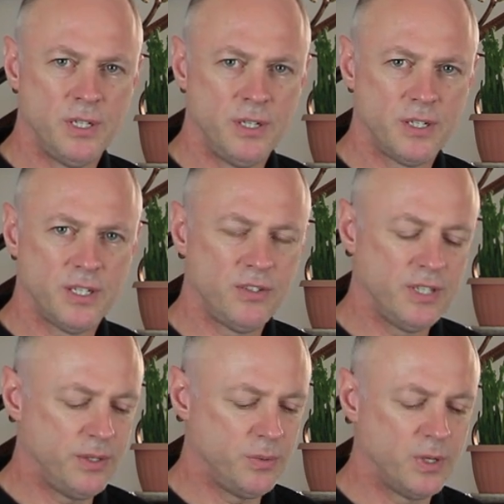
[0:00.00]
and I'd
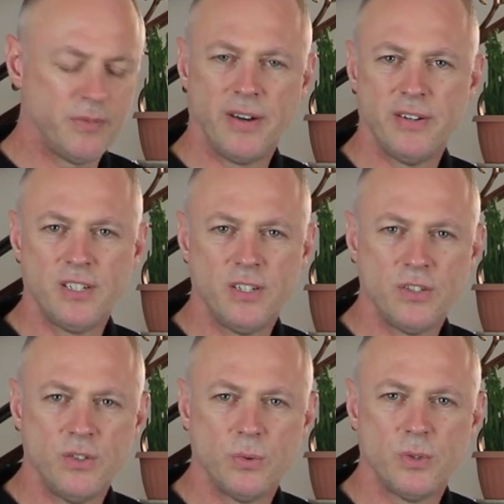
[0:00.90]
said one of our
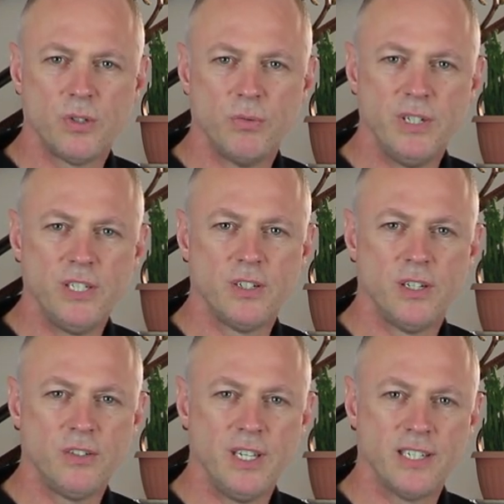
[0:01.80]
intentions was to
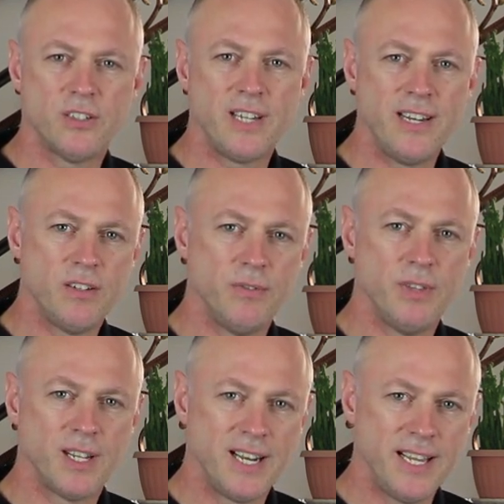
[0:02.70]
research the extent of
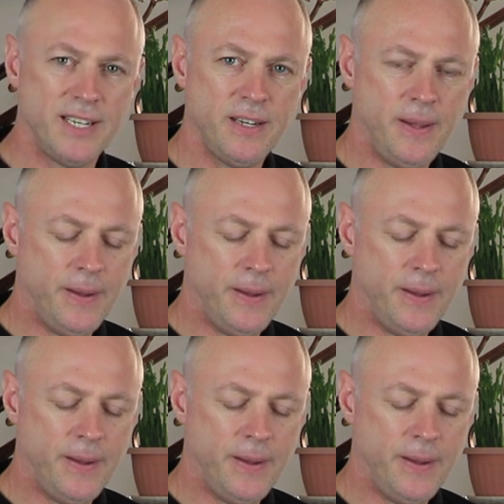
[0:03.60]
the clan.